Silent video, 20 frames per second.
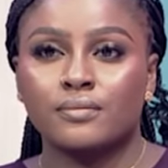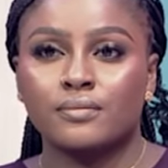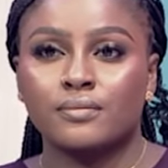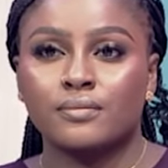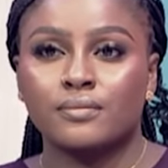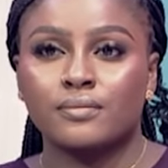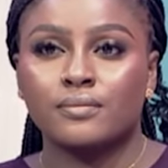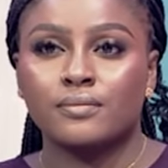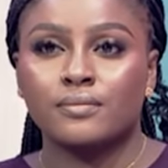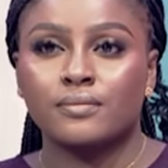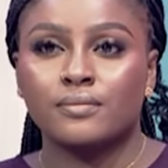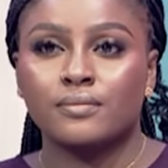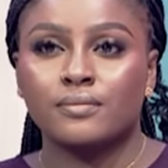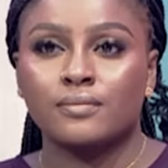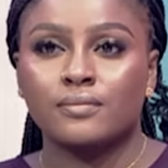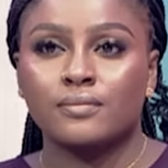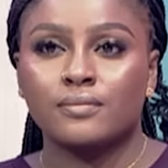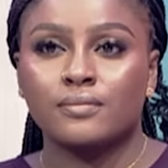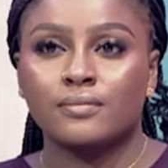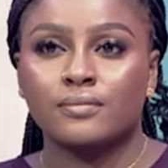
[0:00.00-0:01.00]

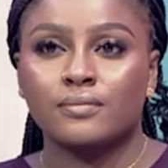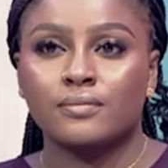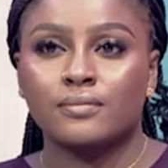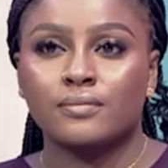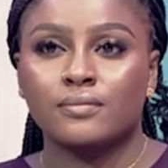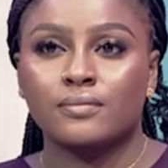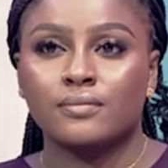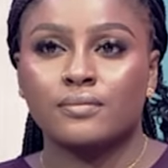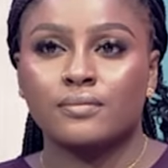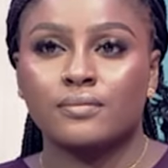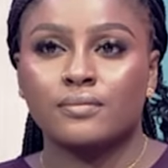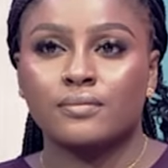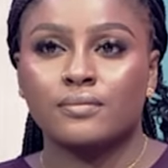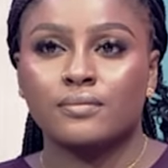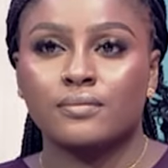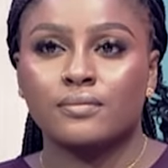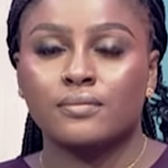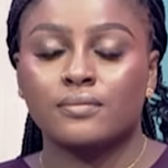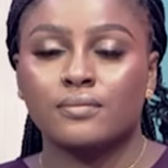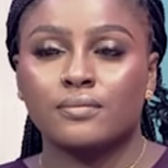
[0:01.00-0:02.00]

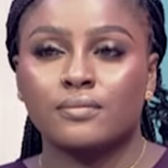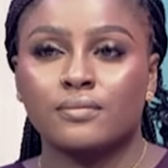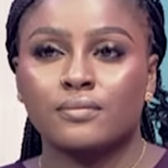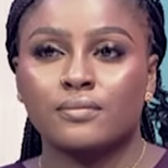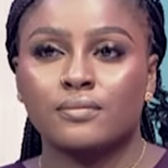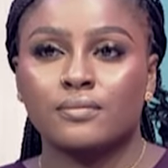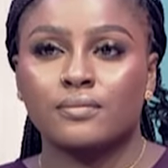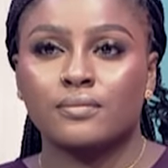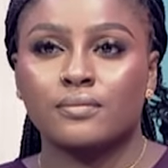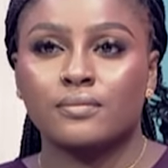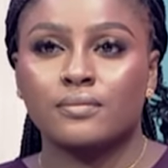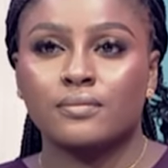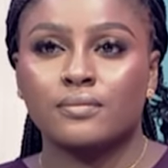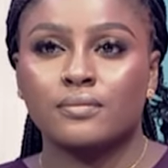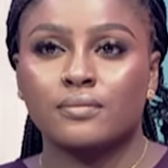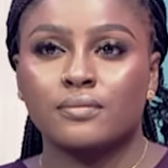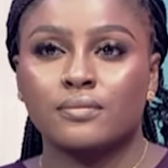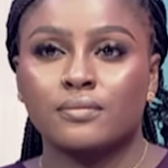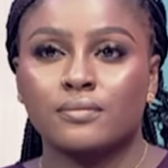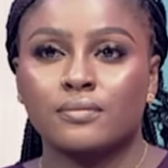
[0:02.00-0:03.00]

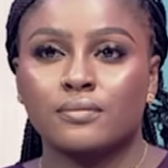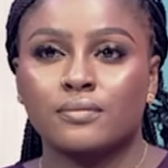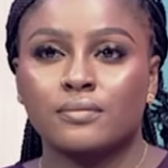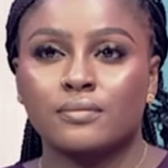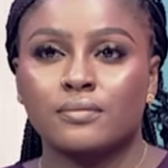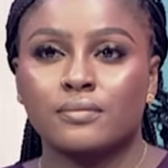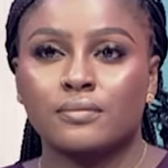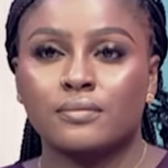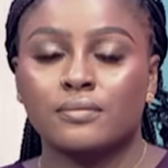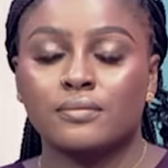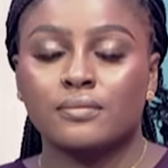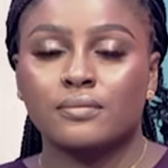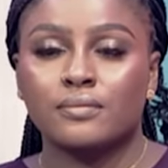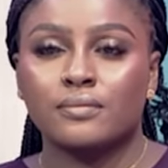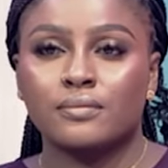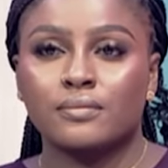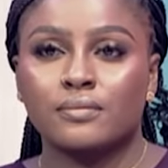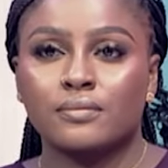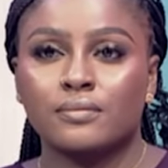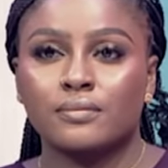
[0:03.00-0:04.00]

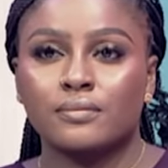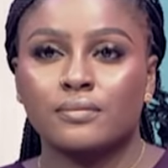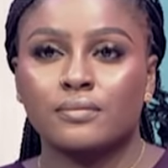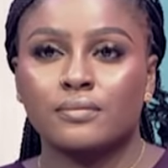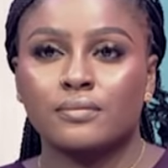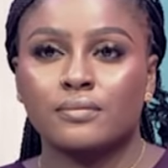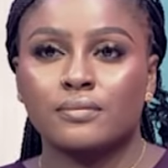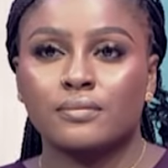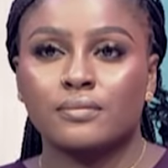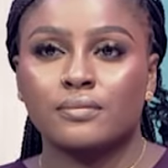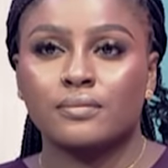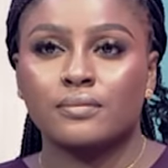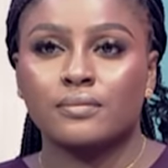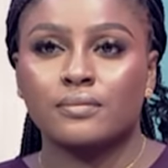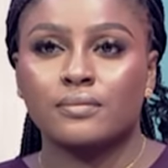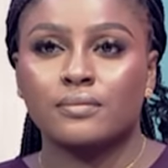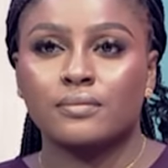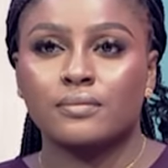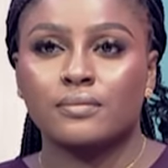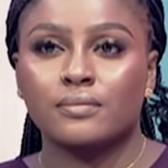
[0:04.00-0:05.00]

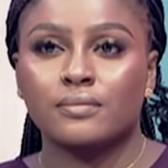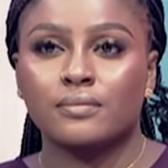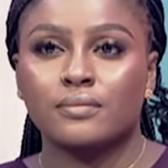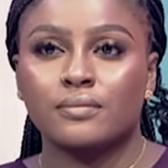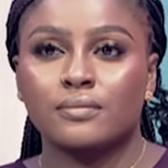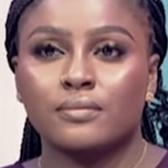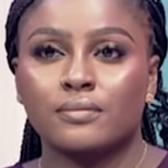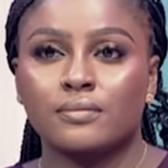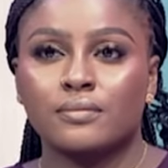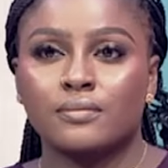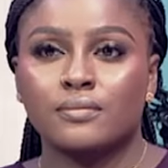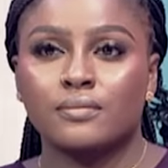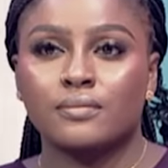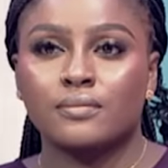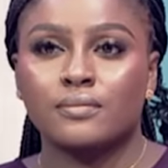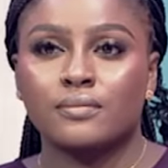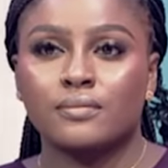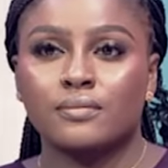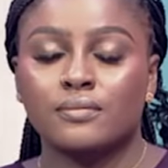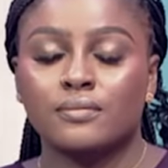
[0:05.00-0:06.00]

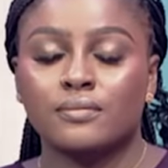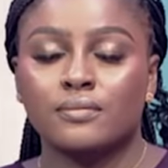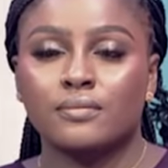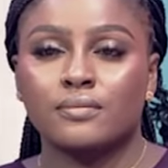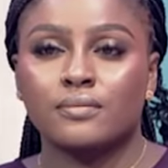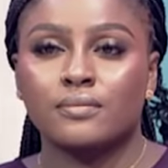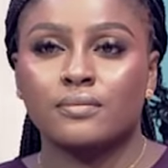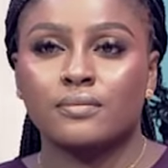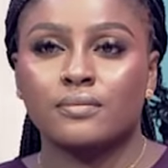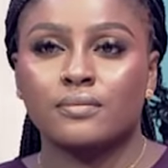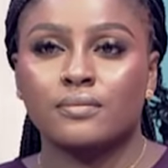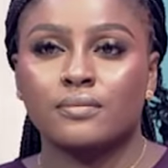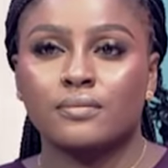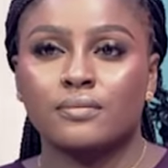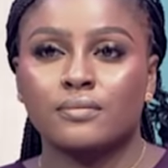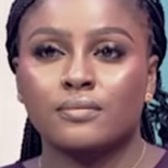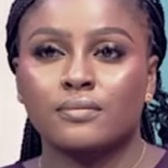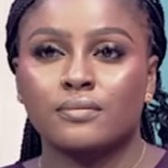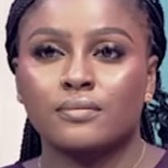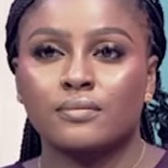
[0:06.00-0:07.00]

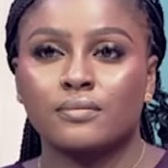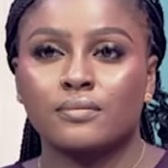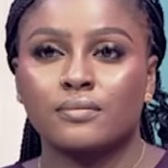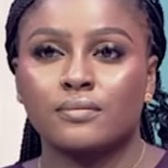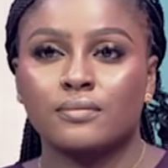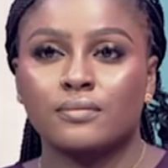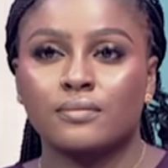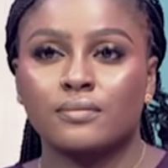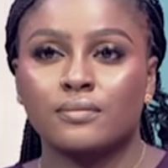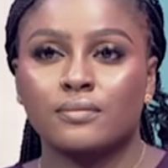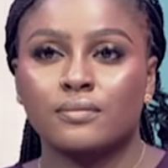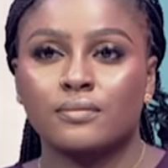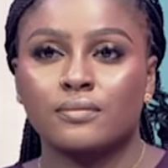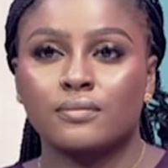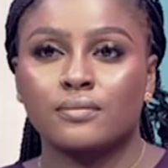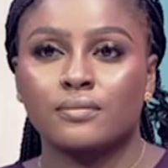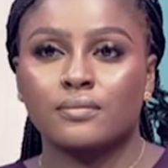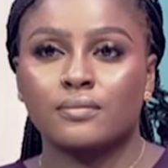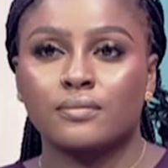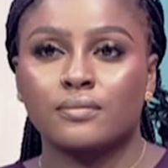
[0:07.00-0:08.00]
The person shown says nothing.